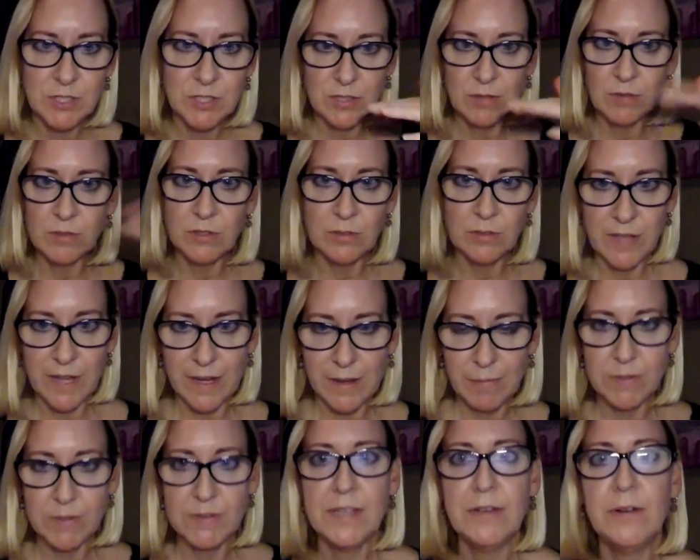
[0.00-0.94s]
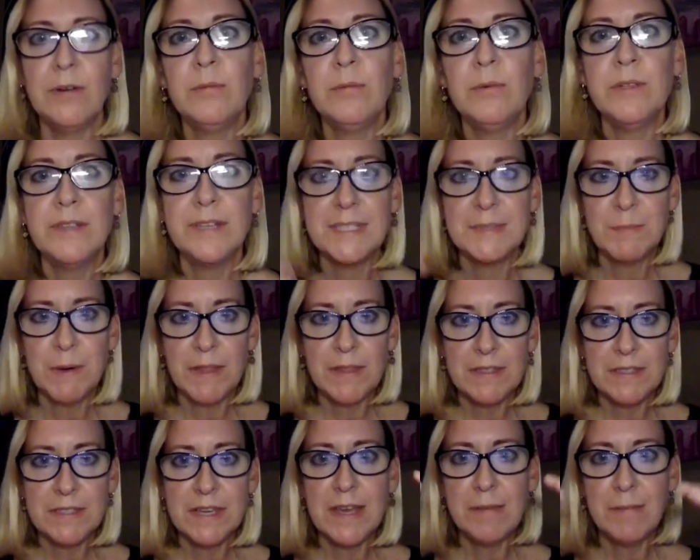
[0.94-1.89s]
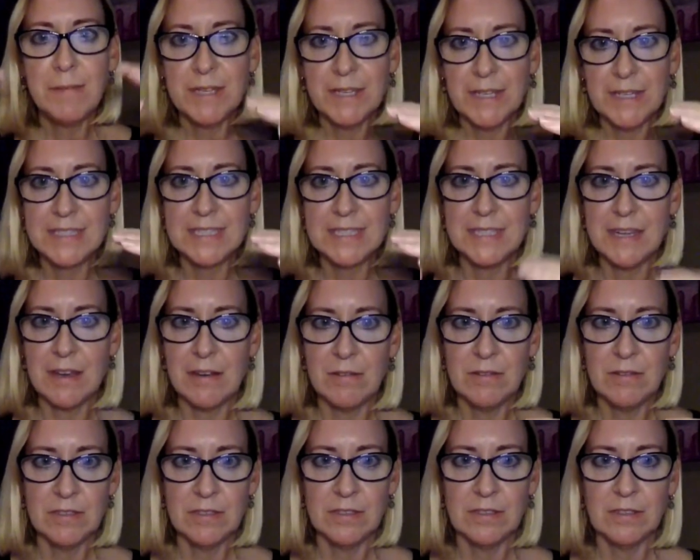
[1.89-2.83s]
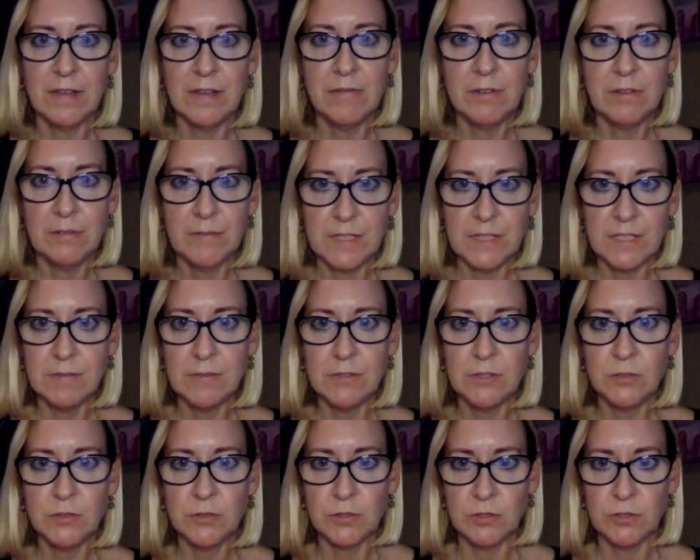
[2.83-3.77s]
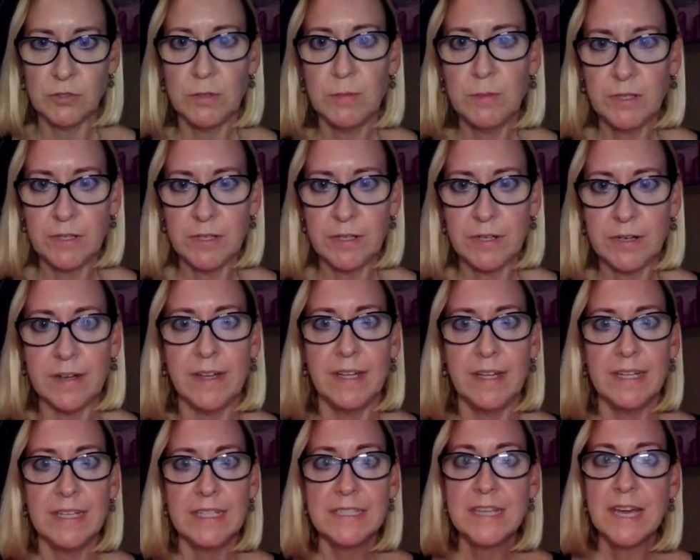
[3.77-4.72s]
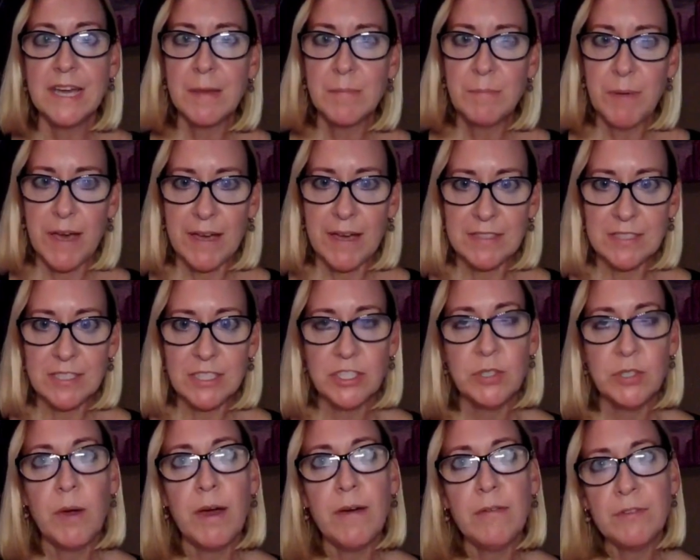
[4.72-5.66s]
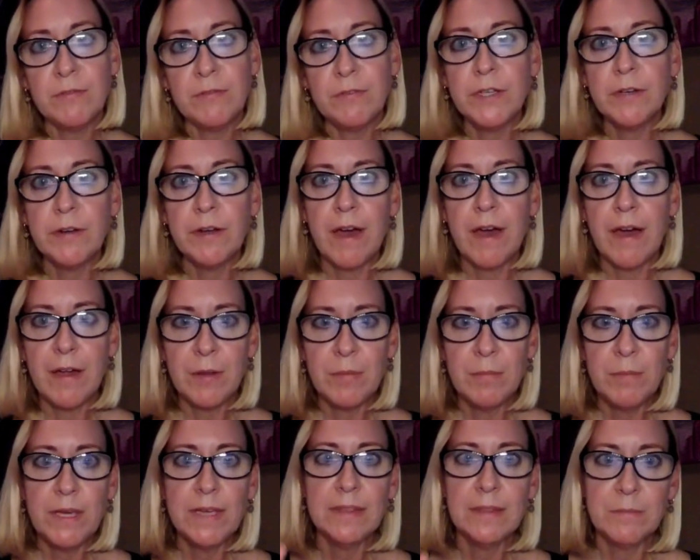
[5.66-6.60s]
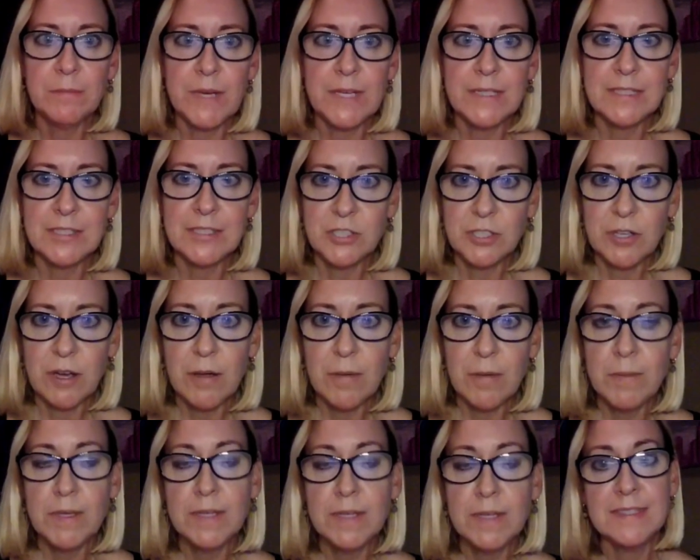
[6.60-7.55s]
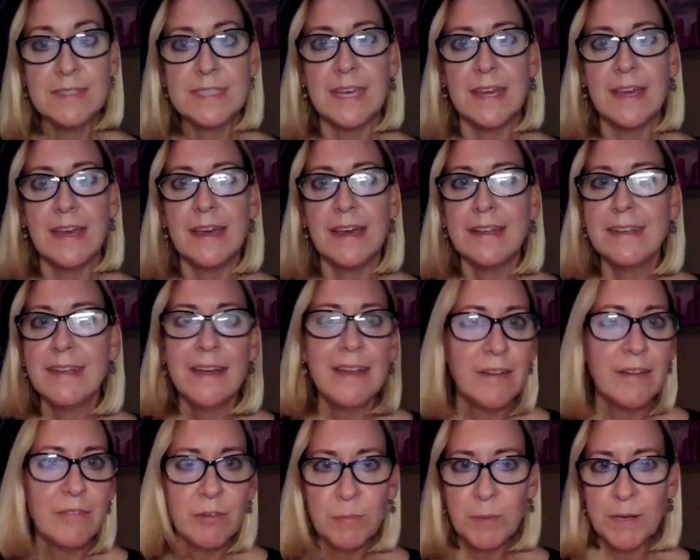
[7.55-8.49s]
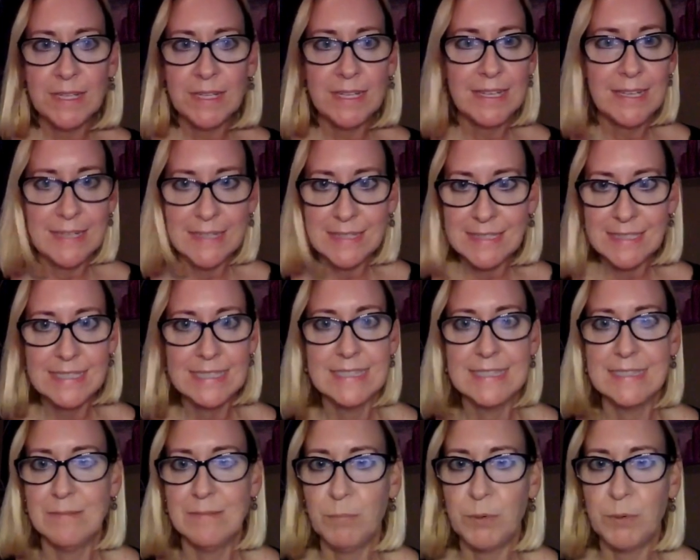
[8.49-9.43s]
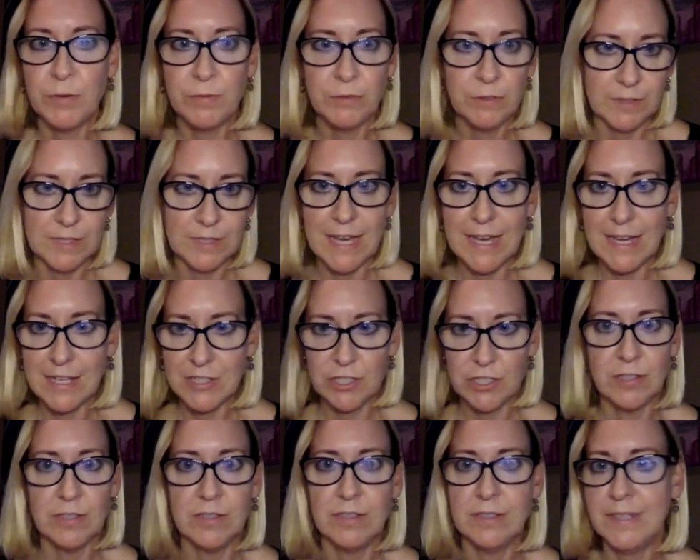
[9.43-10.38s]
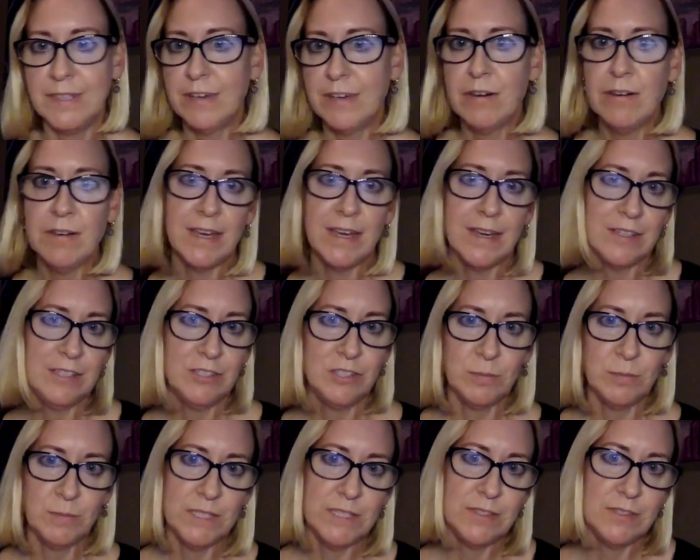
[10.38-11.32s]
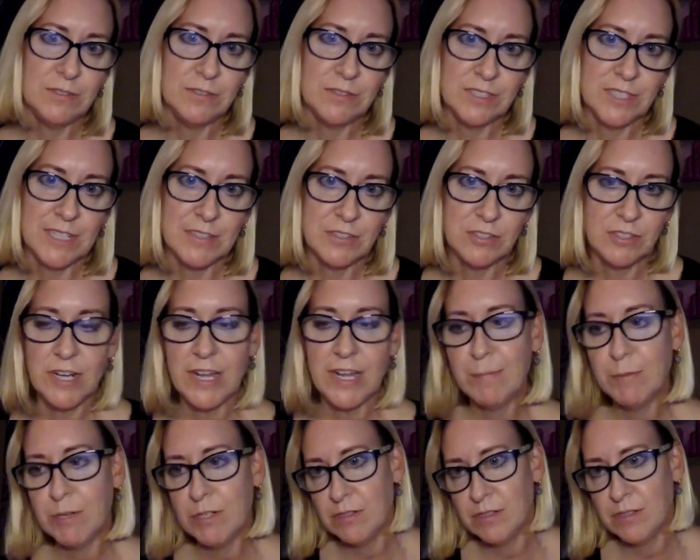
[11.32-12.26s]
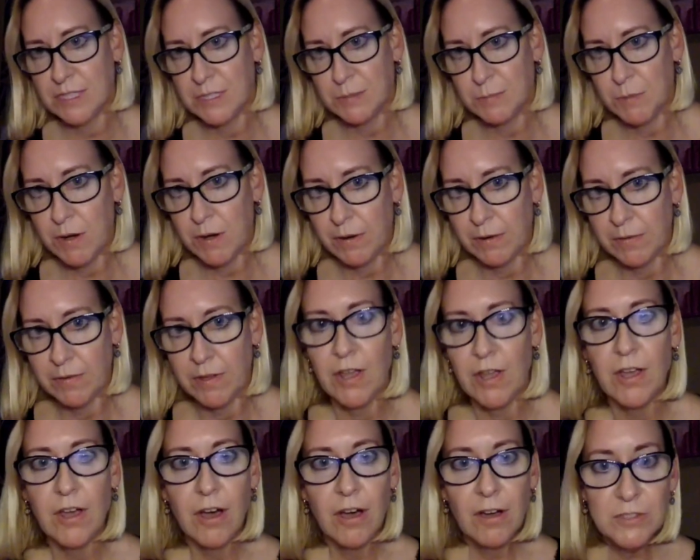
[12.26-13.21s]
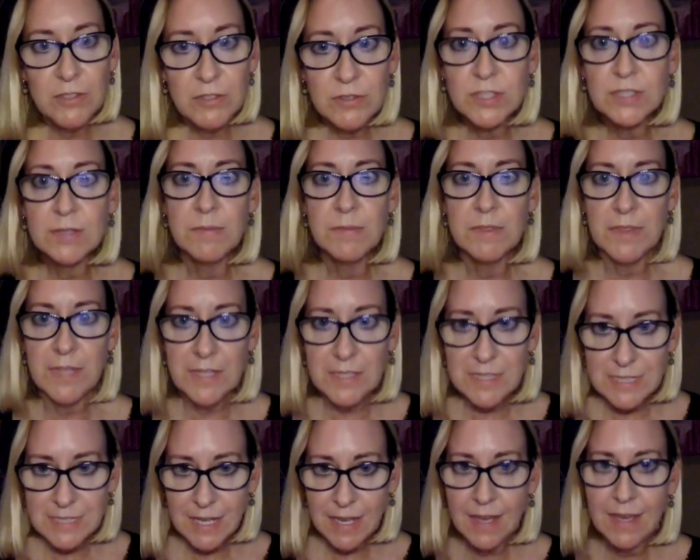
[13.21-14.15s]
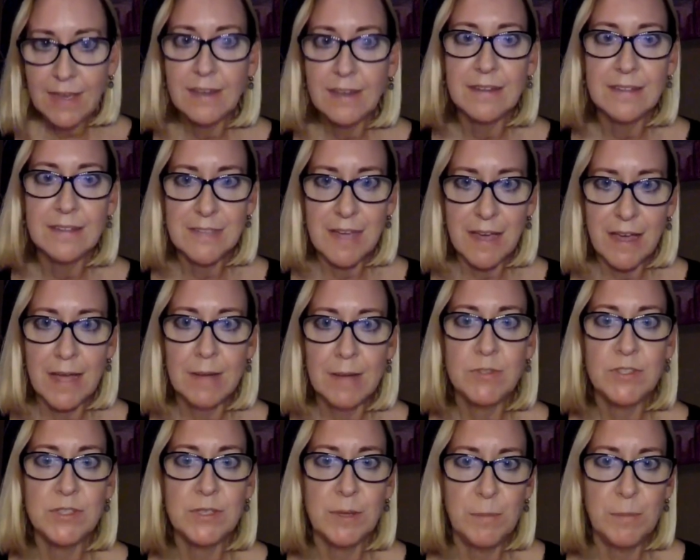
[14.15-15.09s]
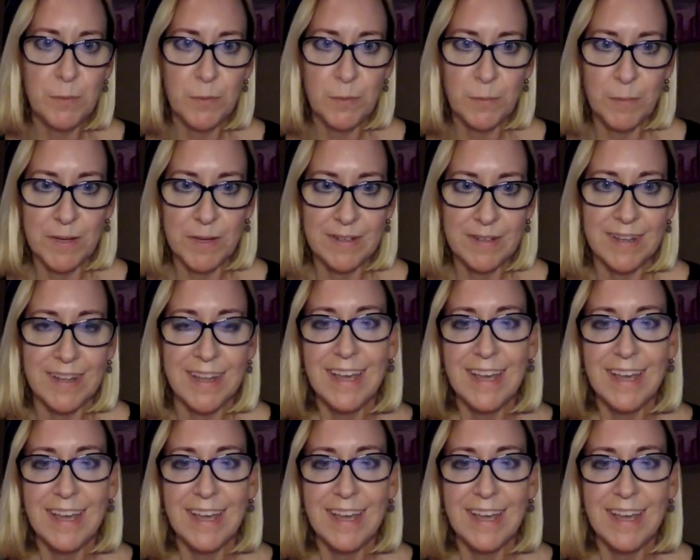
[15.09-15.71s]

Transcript: go do that. But they don't realize by the time it gets down to the level of the individual contributor, time passes. You have to figure out how to make the message come, because not everybody is perfectly agile and like, oh yeah, you told me to do this yesterday, I'm going to do this tomorrow. Also, some things take time to implement.